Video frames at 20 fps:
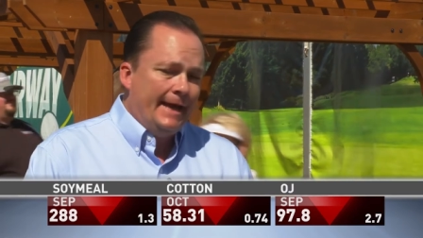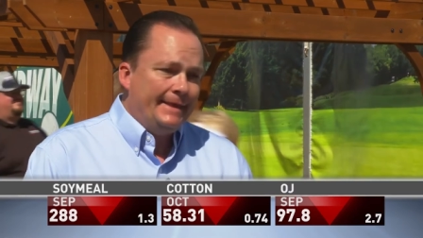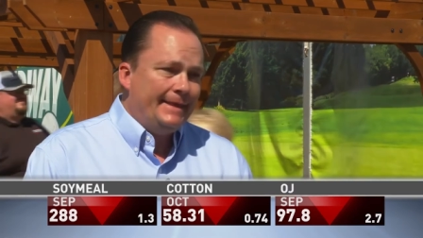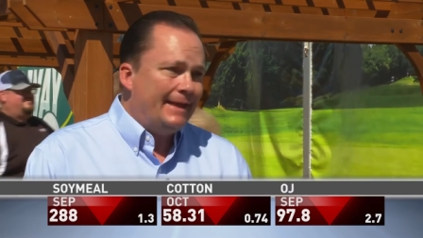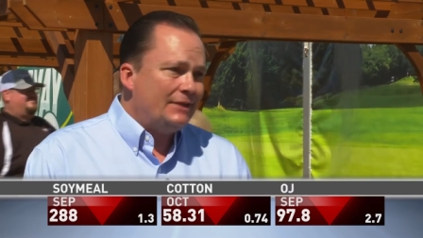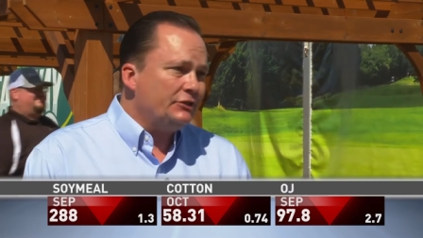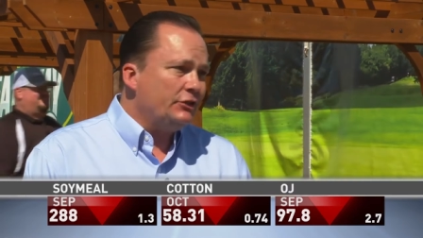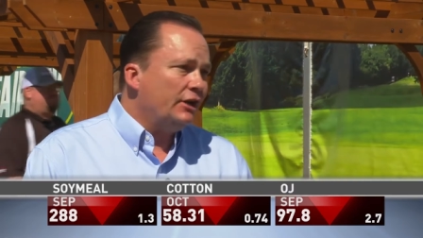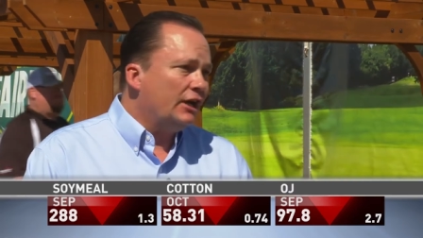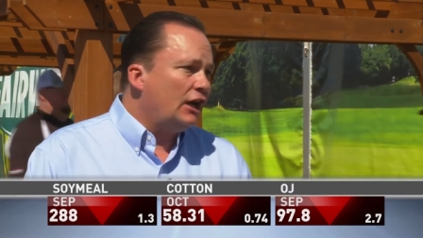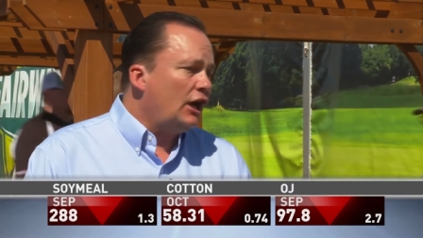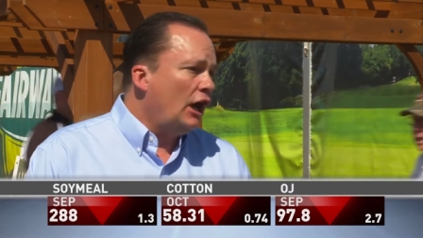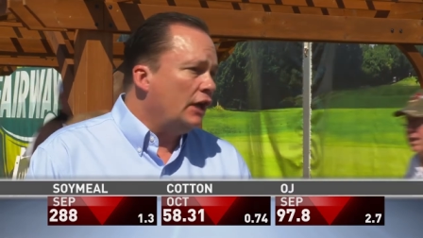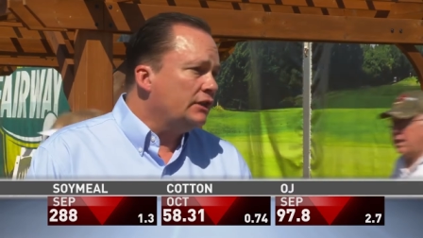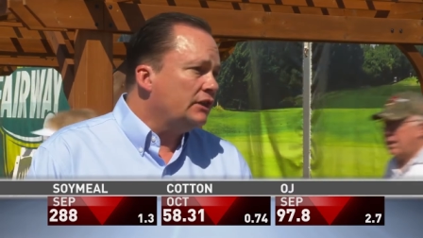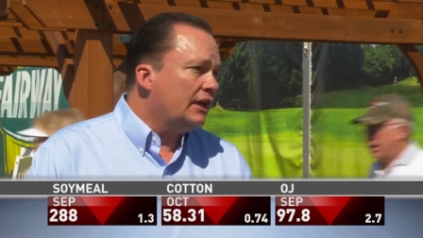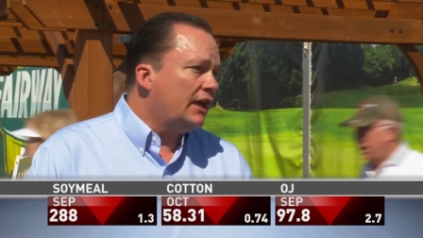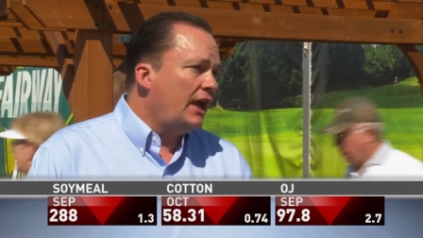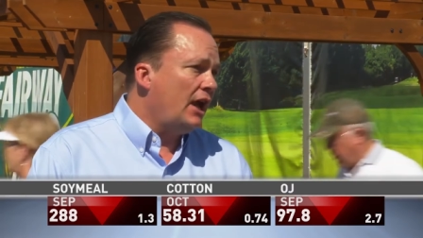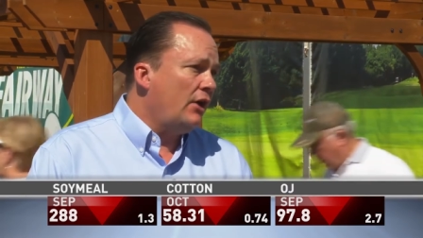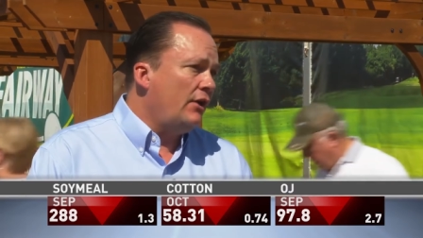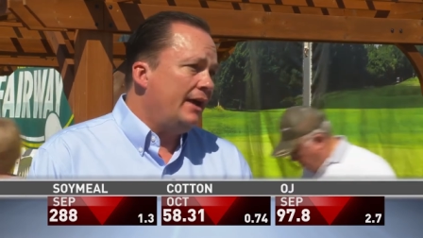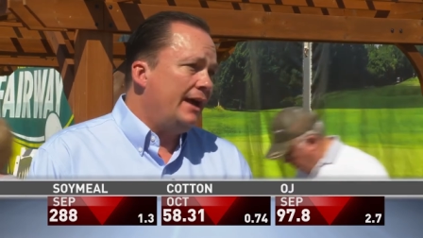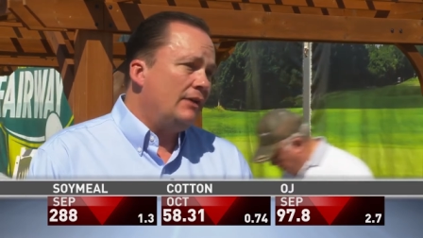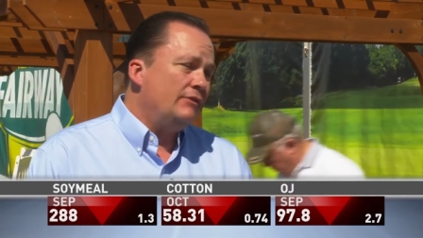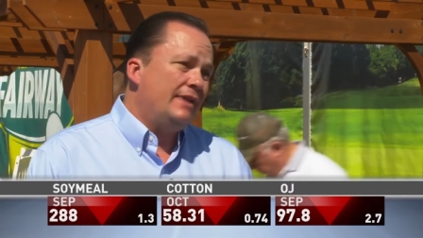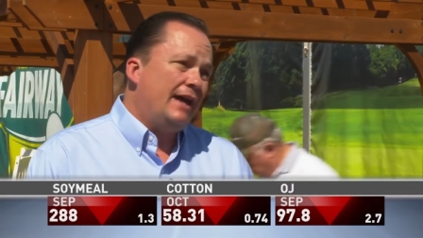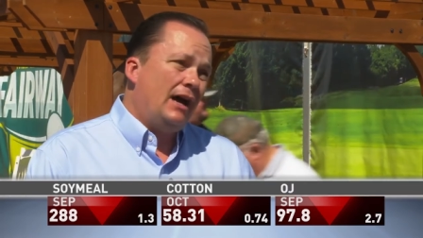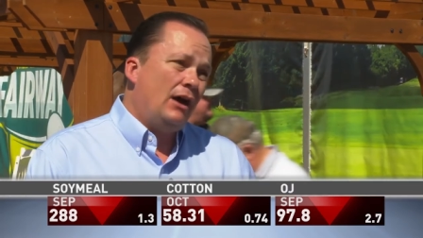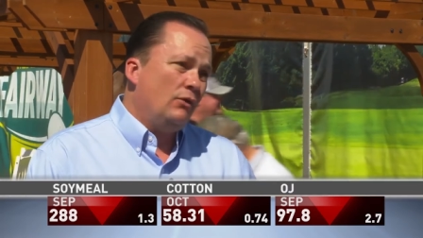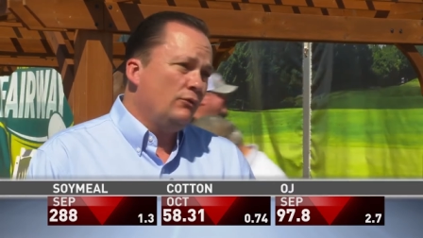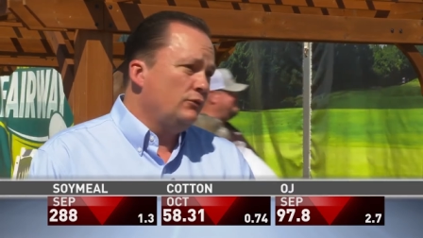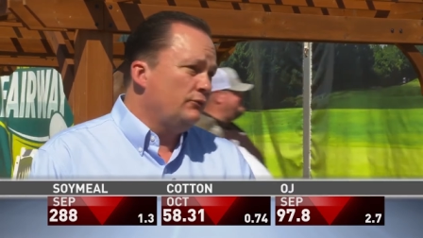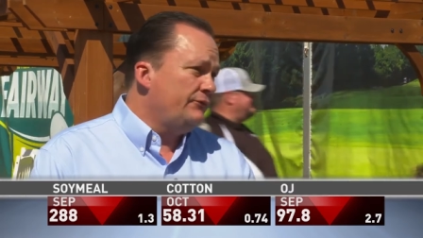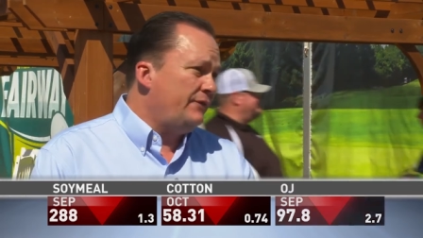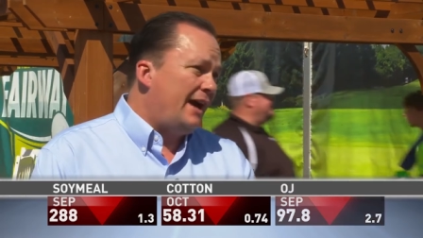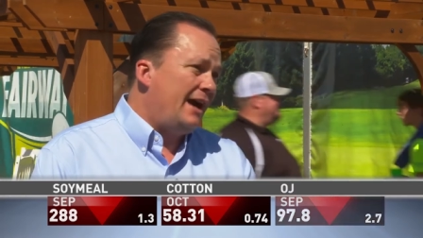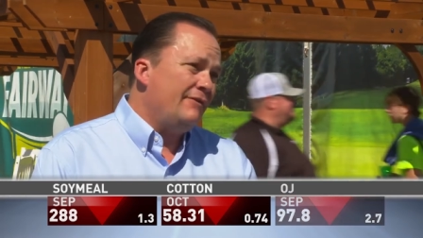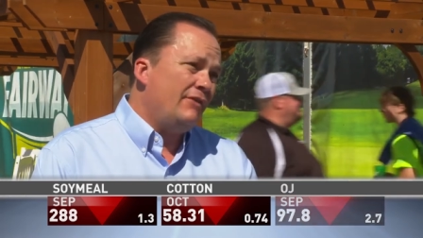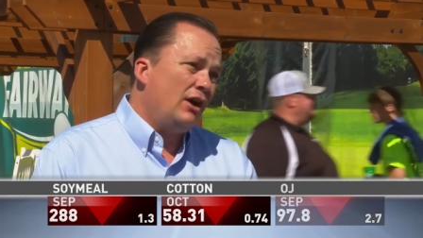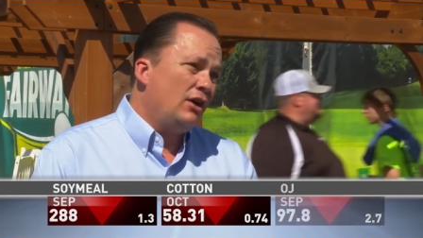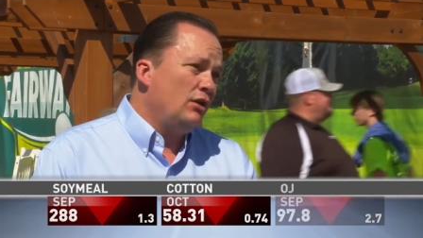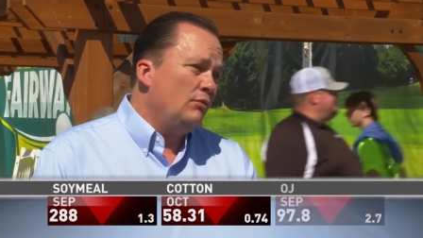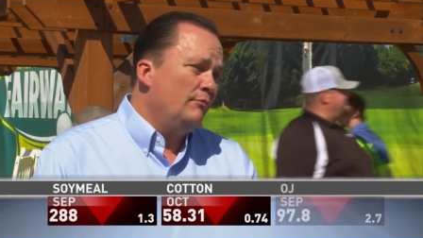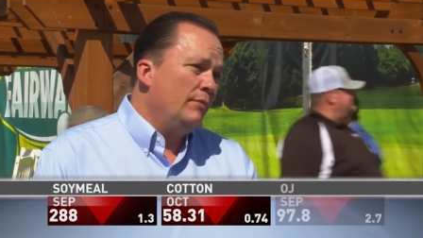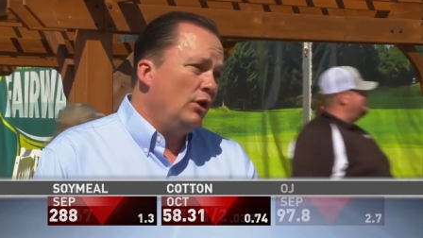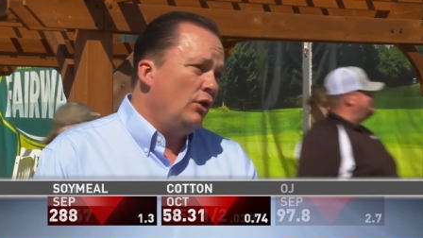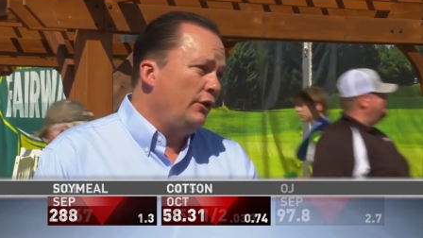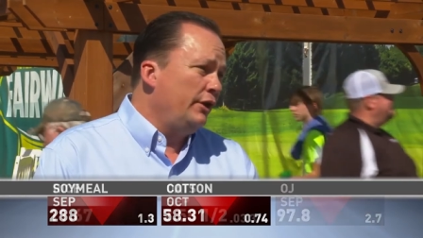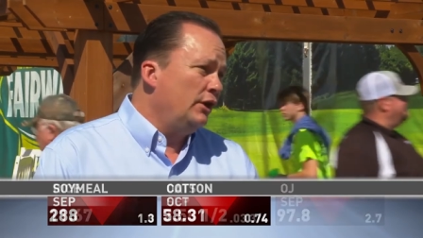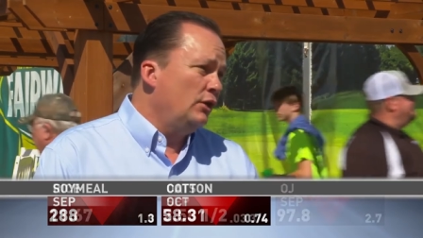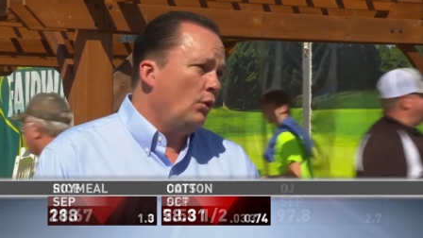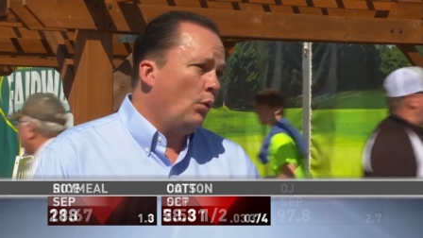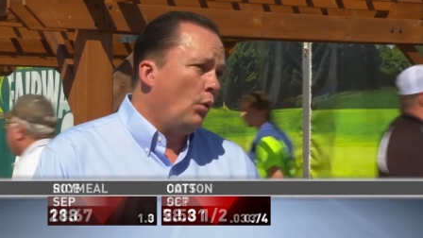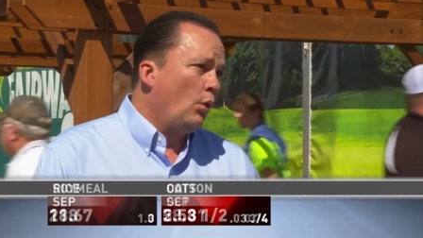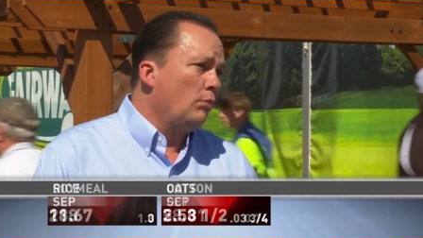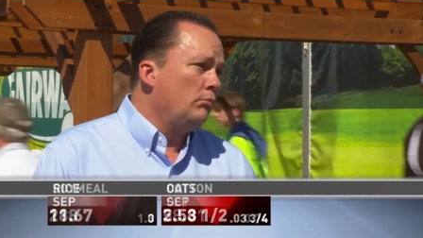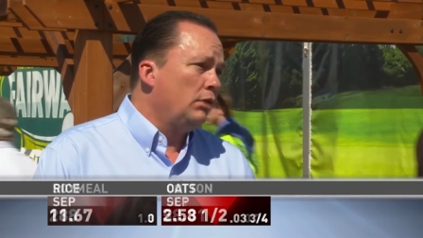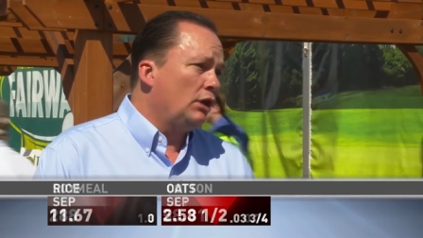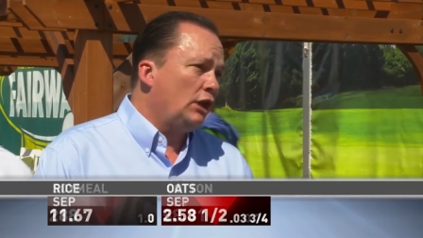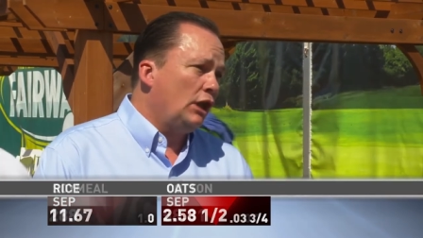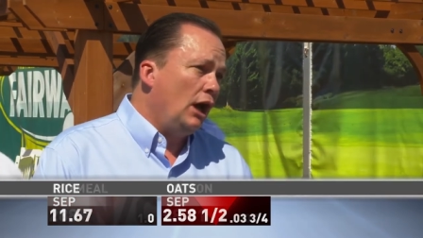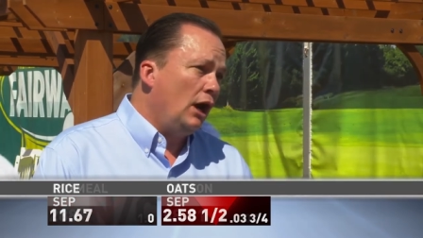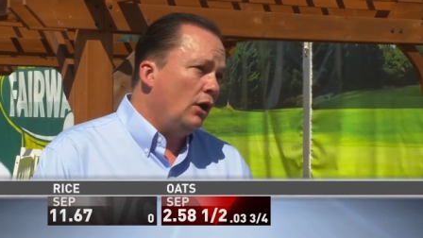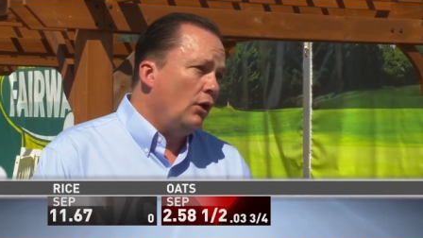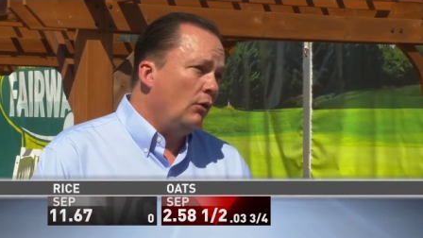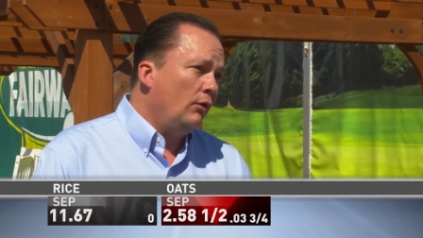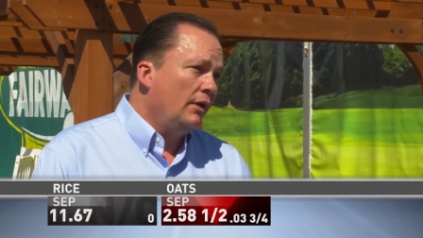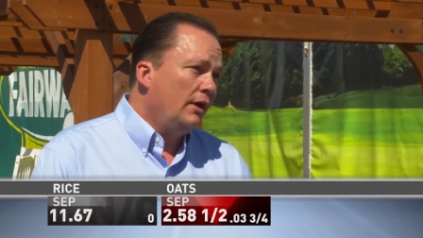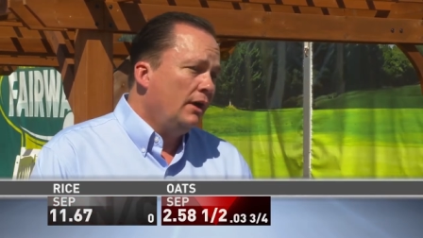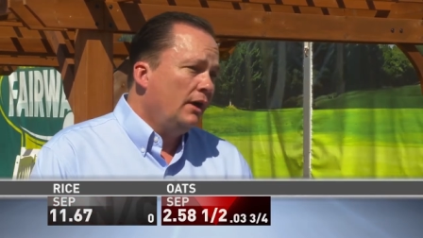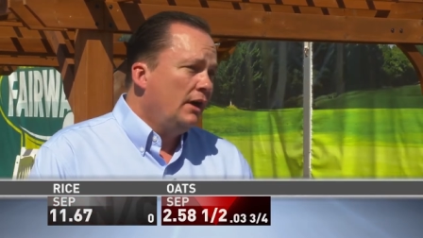that's gonna cut the carryout down 500 million or below.